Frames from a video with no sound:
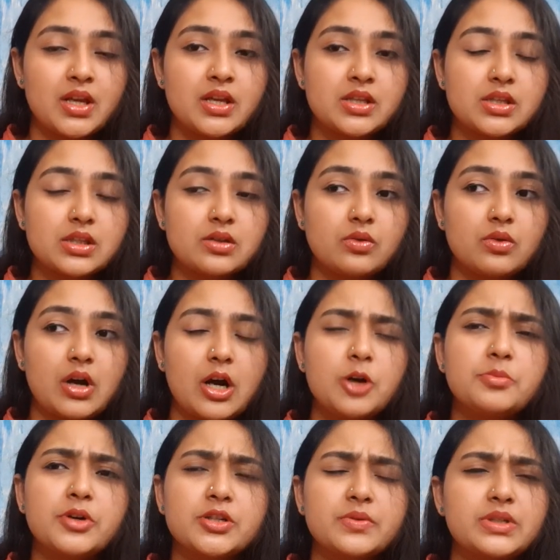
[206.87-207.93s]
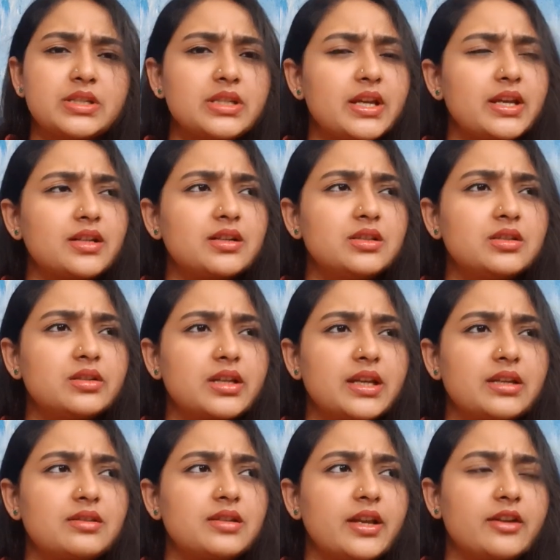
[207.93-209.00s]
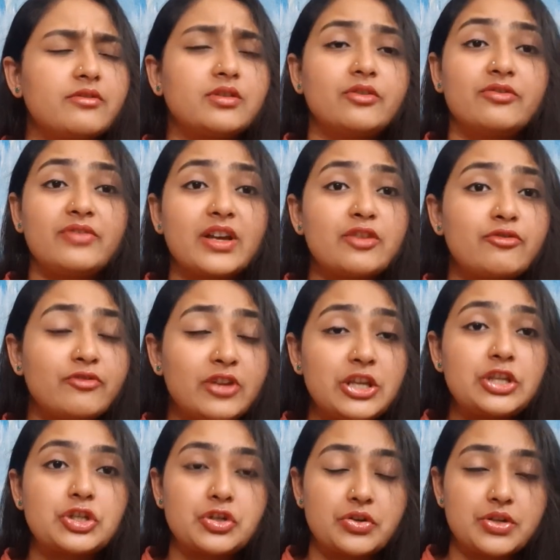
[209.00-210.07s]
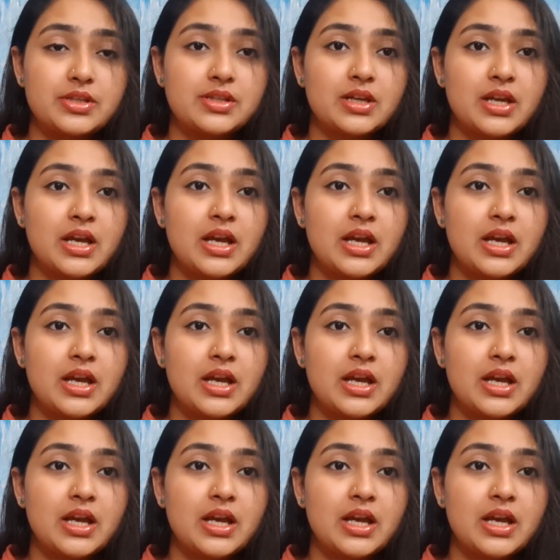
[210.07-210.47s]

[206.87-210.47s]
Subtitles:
So, how about we take a look at like the five features